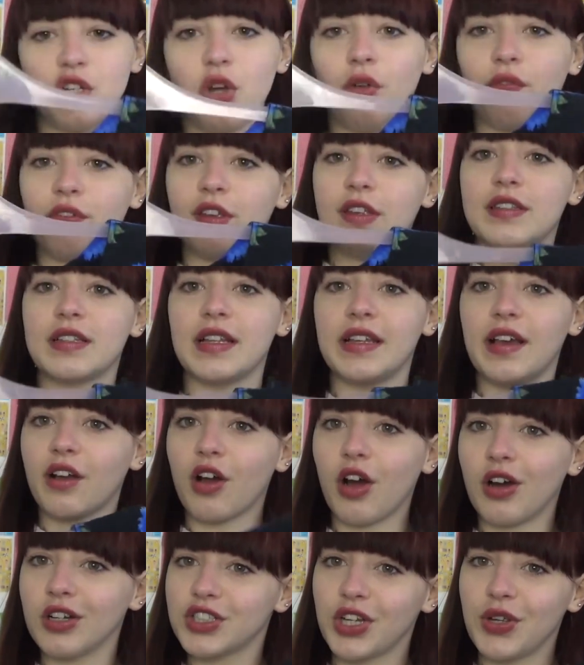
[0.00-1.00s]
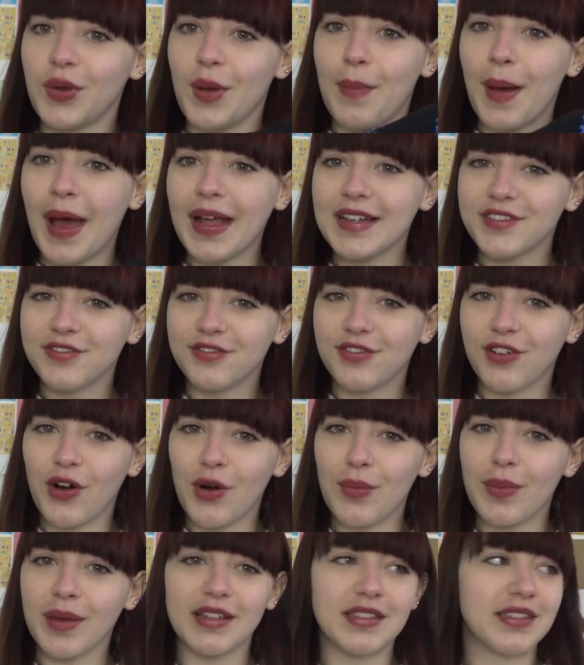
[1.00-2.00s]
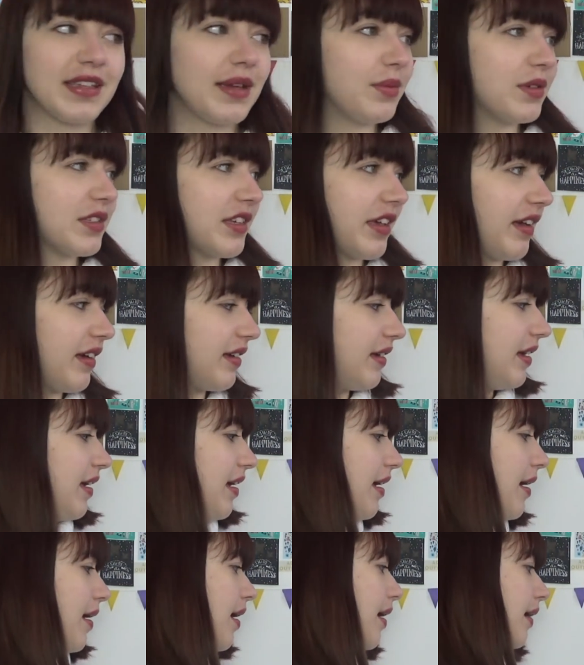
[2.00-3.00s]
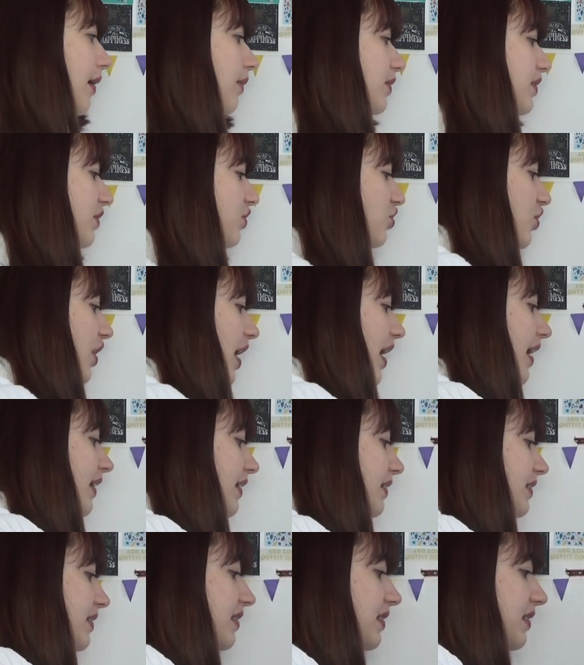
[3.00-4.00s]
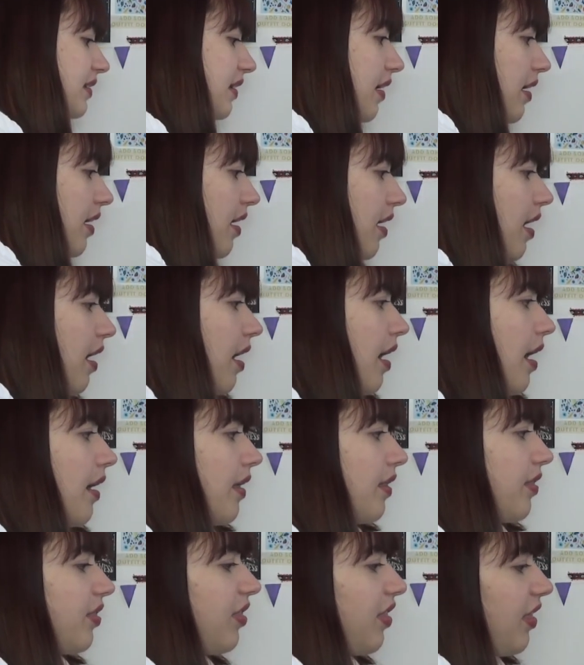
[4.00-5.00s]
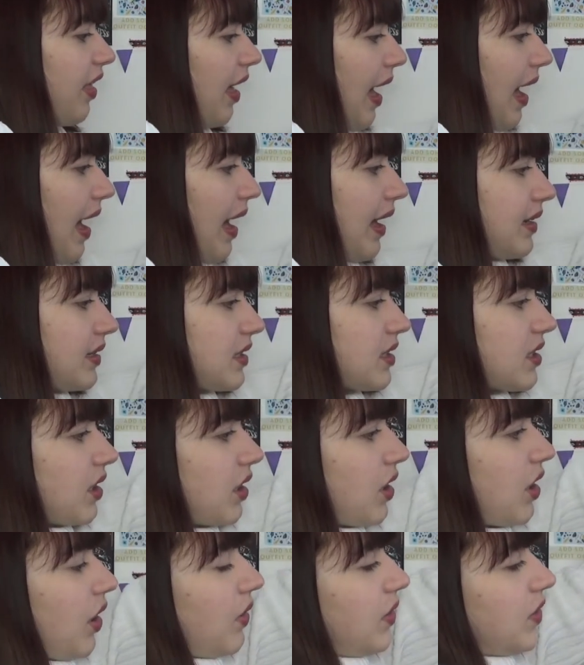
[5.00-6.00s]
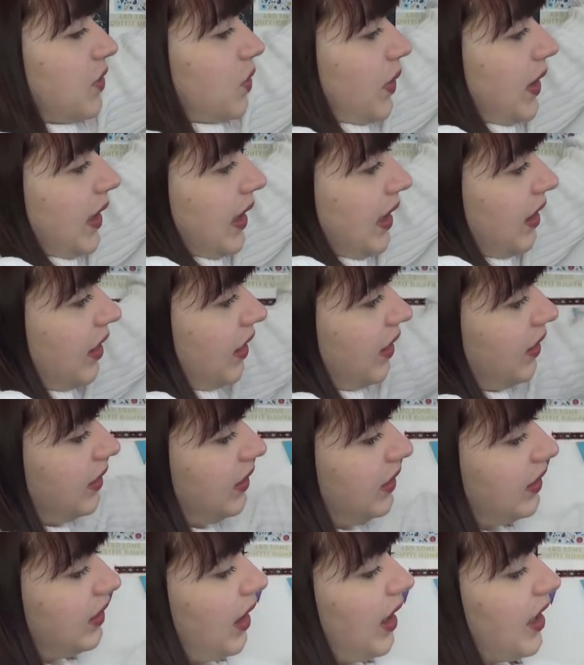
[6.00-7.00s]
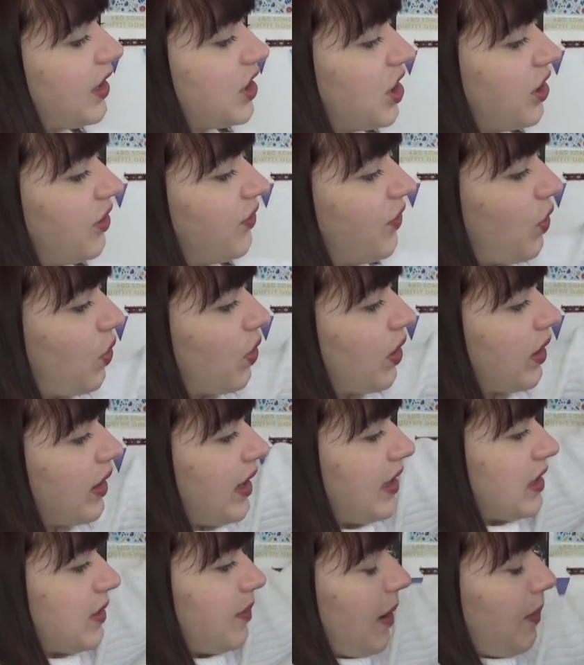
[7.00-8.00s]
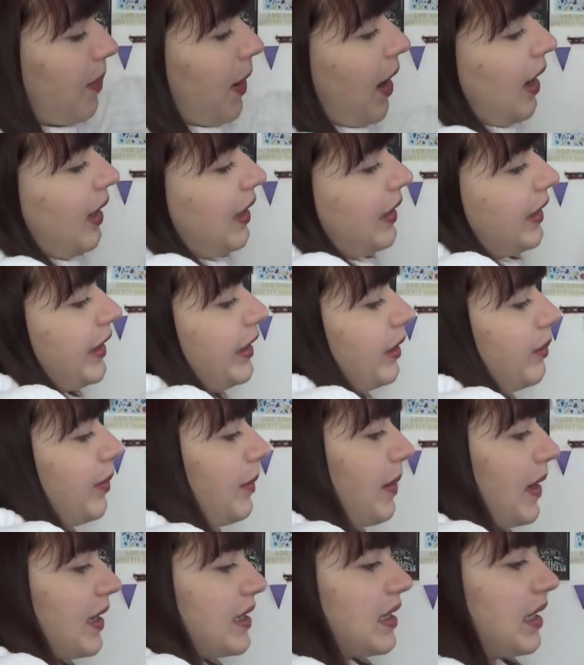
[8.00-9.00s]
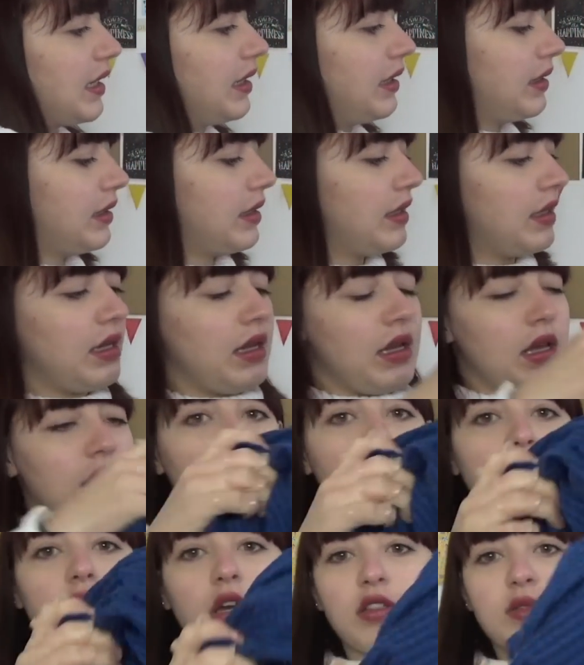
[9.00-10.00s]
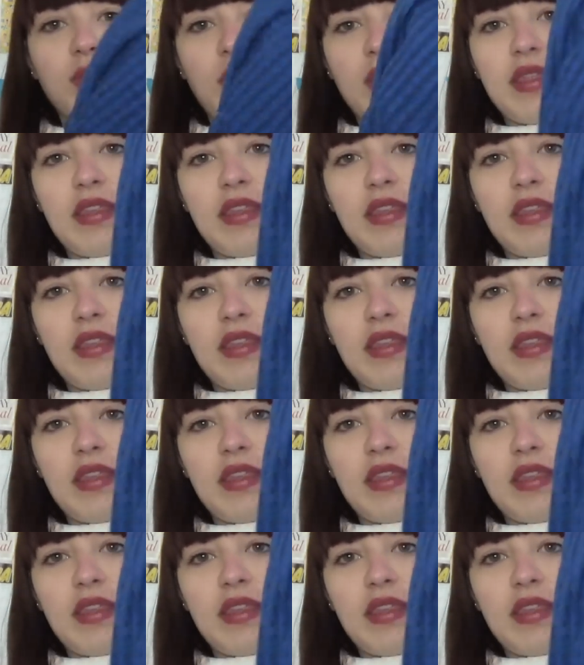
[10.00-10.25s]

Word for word: obviously I can't show you a pattern for because it was a, it was a dress, that goes with, ugh, I should have organised my pile a little bit better, goes with